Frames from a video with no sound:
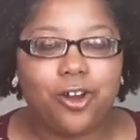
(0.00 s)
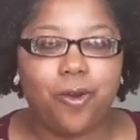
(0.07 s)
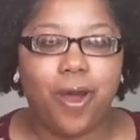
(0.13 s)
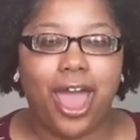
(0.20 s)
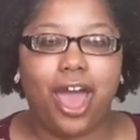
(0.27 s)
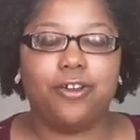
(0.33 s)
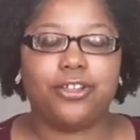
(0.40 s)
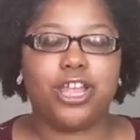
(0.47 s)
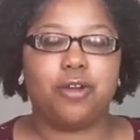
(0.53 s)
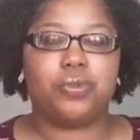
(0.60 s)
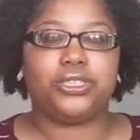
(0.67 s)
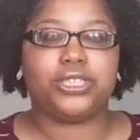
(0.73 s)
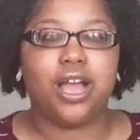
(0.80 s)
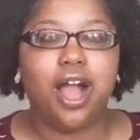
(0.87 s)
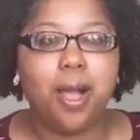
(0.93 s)
crowd that
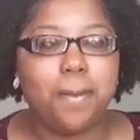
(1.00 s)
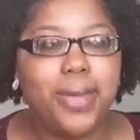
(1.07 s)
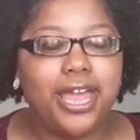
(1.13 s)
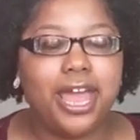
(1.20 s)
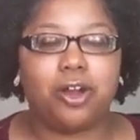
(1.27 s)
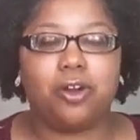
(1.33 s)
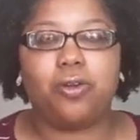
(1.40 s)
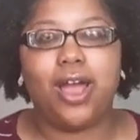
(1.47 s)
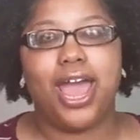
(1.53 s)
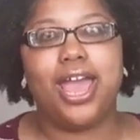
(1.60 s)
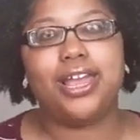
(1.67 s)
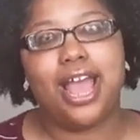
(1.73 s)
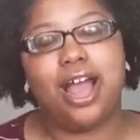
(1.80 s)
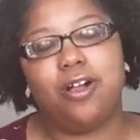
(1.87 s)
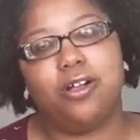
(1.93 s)
was coming and
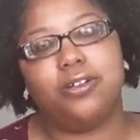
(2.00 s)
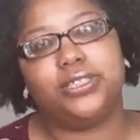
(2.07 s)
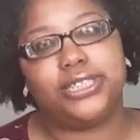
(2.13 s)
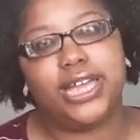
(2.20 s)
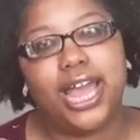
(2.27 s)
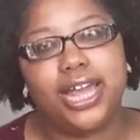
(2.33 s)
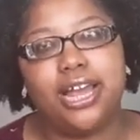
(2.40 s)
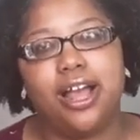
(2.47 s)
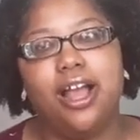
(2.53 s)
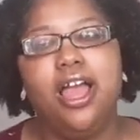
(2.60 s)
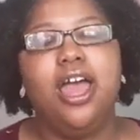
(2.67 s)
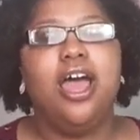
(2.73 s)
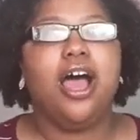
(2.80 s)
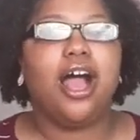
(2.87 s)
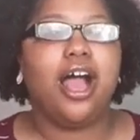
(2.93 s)
crying out Hosanna